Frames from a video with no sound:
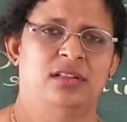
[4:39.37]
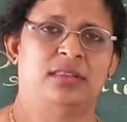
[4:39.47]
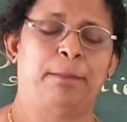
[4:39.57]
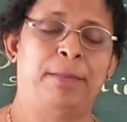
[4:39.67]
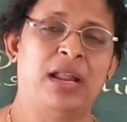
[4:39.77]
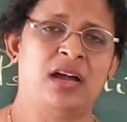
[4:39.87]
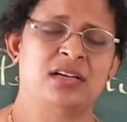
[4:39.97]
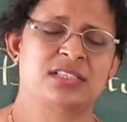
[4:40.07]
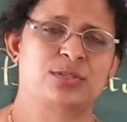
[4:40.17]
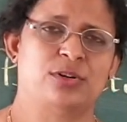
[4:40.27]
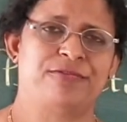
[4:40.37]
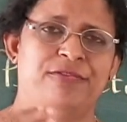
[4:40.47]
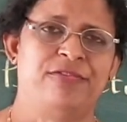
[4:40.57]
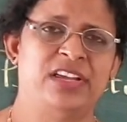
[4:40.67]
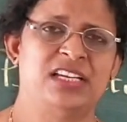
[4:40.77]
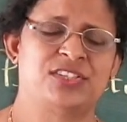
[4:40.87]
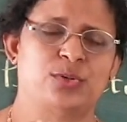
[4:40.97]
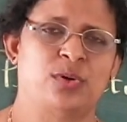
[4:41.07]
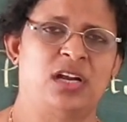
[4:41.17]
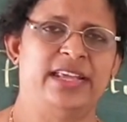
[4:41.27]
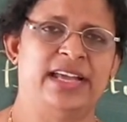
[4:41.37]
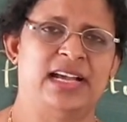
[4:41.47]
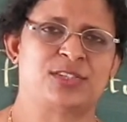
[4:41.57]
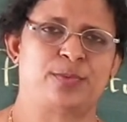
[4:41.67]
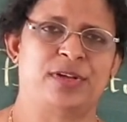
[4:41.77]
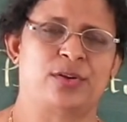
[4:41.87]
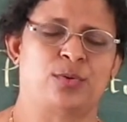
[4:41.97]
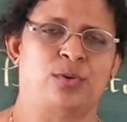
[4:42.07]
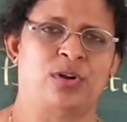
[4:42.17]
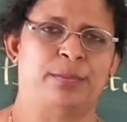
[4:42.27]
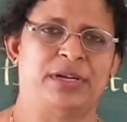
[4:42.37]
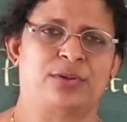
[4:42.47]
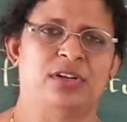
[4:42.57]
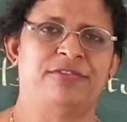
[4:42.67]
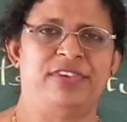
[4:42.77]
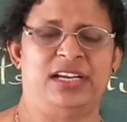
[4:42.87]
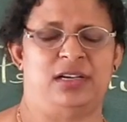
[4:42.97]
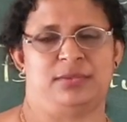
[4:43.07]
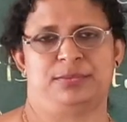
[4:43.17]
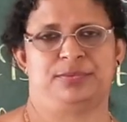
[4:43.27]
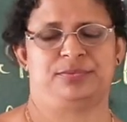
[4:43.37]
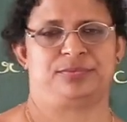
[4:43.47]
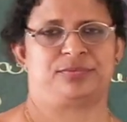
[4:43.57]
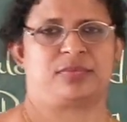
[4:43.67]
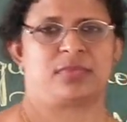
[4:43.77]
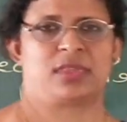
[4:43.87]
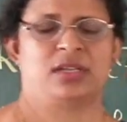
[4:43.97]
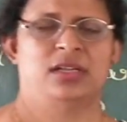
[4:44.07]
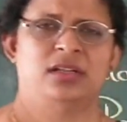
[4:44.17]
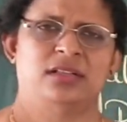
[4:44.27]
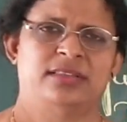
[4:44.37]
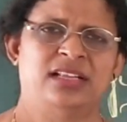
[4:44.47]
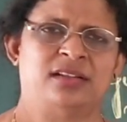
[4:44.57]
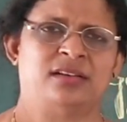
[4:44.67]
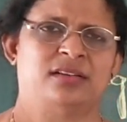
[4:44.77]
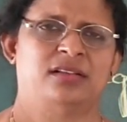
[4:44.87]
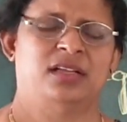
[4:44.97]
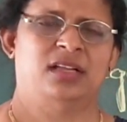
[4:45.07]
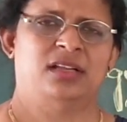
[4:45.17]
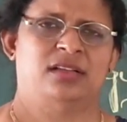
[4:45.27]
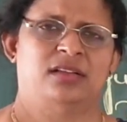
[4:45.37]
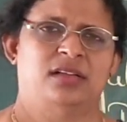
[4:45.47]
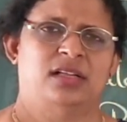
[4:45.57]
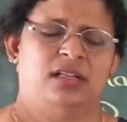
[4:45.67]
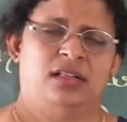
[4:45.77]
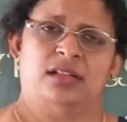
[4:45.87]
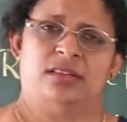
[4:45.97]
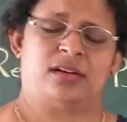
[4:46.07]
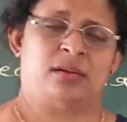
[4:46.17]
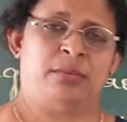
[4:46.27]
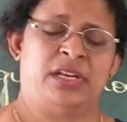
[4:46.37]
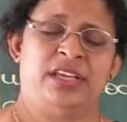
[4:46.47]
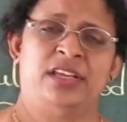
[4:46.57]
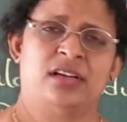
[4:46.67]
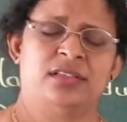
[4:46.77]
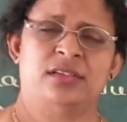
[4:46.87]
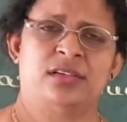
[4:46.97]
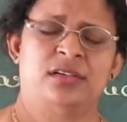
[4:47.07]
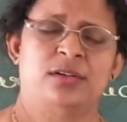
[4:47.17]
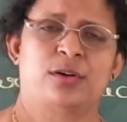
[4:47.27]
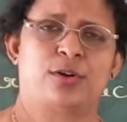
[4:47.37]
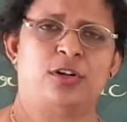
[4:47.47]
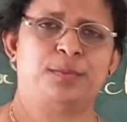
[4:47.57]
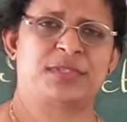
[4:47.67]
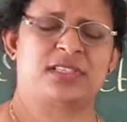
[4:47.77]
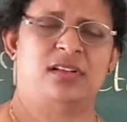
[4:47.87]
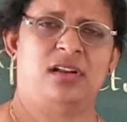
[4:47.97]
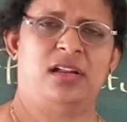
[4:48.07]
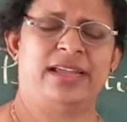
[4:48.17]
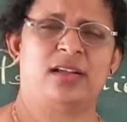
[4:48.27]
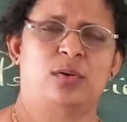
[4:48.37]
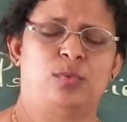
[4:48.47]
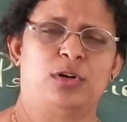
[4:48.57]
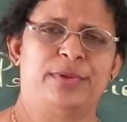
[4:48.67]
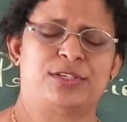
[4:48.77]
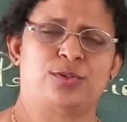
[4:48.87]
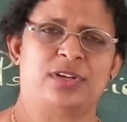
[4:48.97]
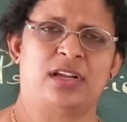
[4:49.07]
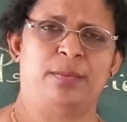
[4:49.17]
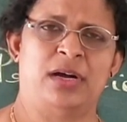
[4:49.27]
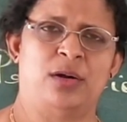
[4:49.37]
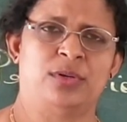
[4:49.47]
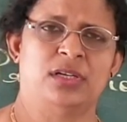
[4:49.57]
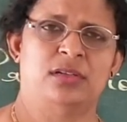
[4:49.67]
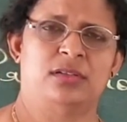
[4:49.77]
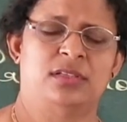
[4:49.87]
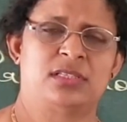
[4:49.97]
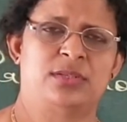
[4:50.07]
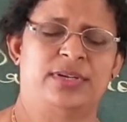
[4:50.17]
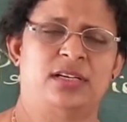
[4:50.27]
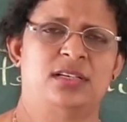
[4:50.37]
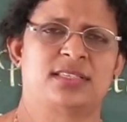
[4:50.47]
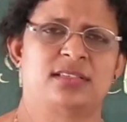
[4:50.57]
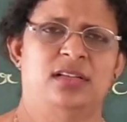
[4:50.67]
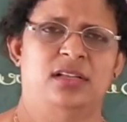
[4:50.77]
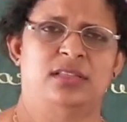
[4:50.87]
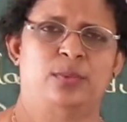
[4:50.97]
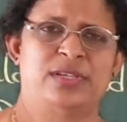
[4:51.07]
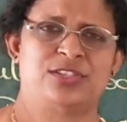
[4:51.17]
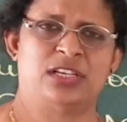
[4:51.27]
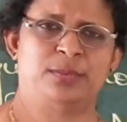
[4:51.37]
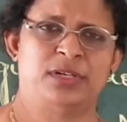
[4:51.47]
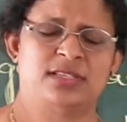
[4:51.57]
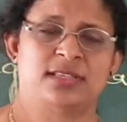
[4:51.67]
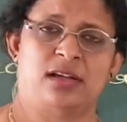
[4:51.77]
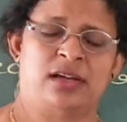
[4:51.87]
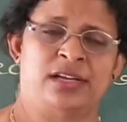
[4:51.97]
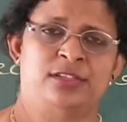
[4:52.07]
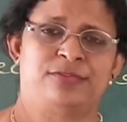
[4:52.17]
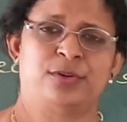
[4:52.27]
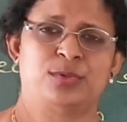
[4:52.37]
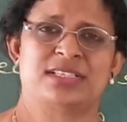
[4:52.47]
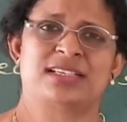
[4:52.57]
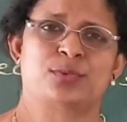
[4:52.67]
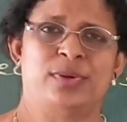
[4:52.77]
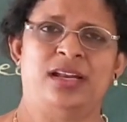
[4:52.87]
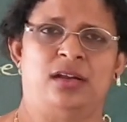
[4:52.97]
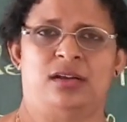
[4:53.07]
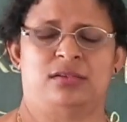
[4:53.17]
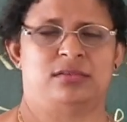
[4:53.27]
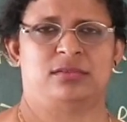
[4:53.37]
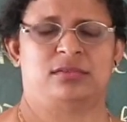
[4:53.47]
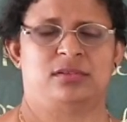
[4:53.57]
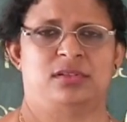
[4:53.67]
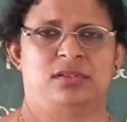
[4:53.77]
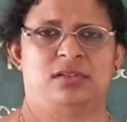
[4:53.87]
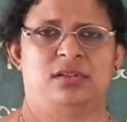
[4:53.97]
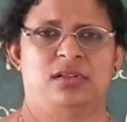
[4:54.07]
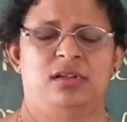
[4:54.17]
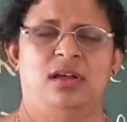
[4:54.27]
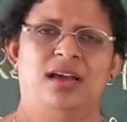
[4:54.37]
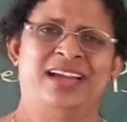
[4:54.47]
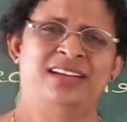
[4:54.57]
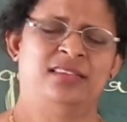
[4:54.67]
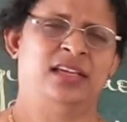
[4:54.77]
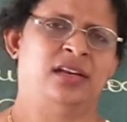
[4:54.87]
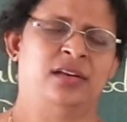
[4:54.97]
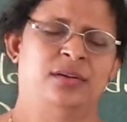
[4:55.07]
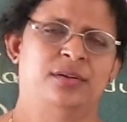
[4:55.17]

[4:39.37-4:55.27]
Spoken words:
The plants of wheat only has to be grown on a particular field. Then, there are many other crops like what we are talking about, the cereals, the vegetables and the fruits as well. And then,